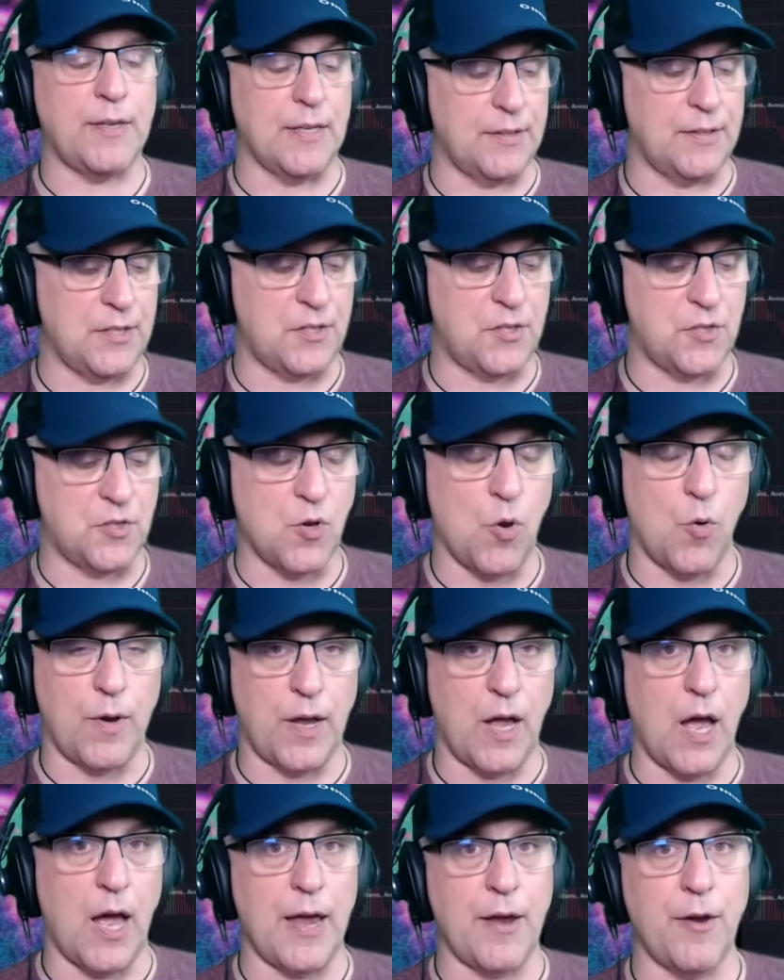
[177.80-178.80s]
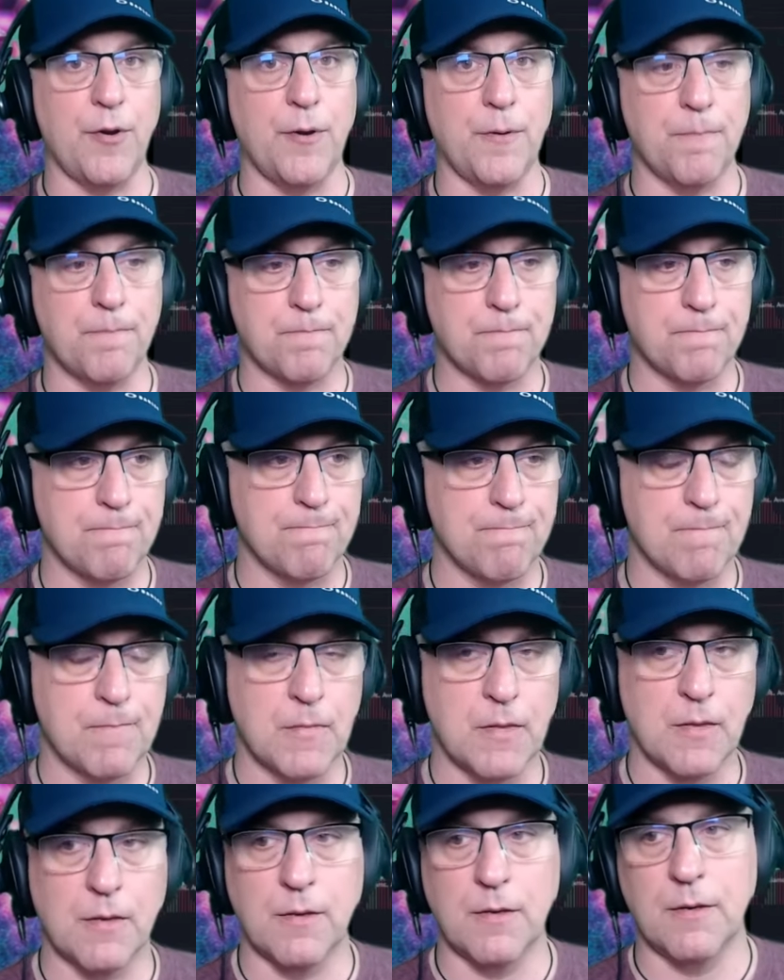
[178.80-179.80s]
point that this is going higher.
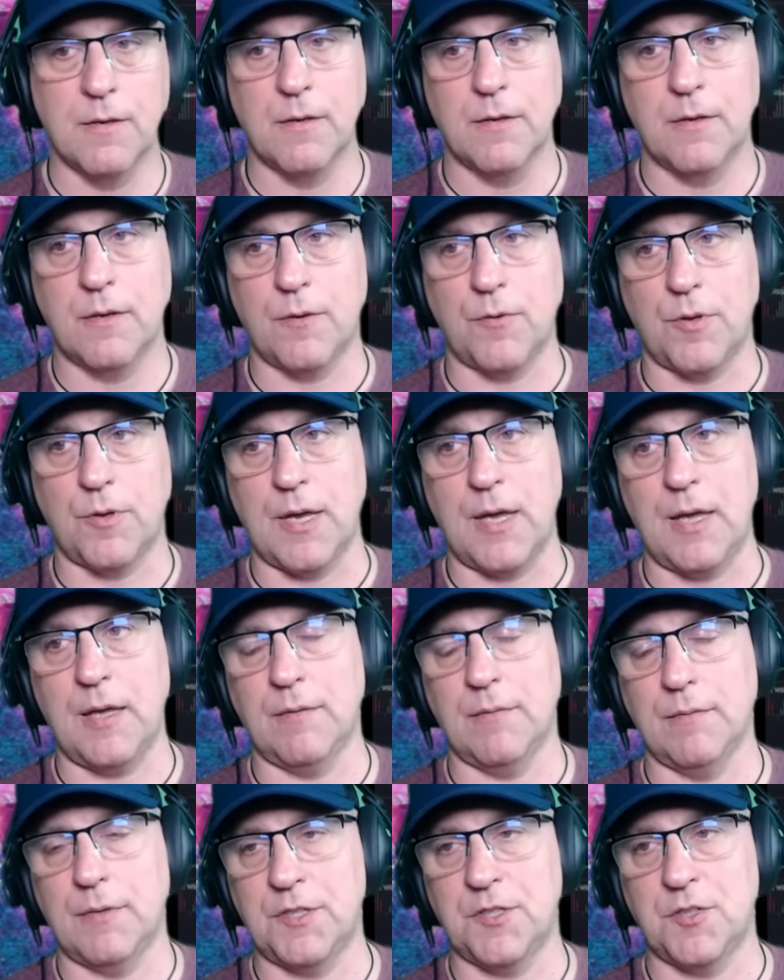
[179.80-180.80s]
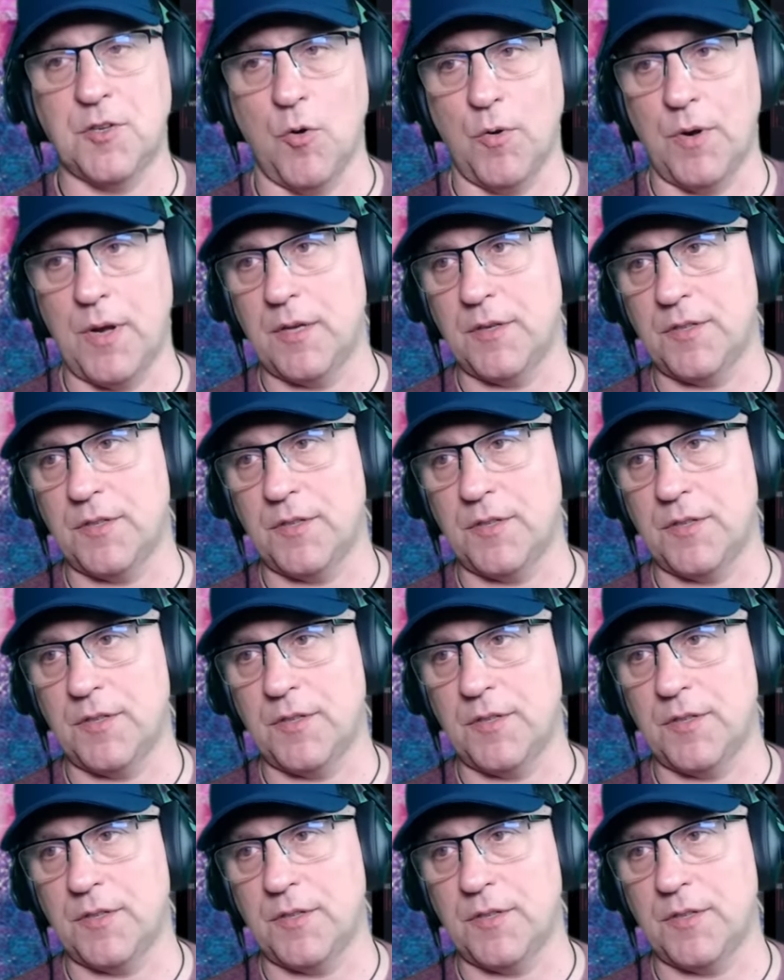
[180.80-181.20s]
Okay, it's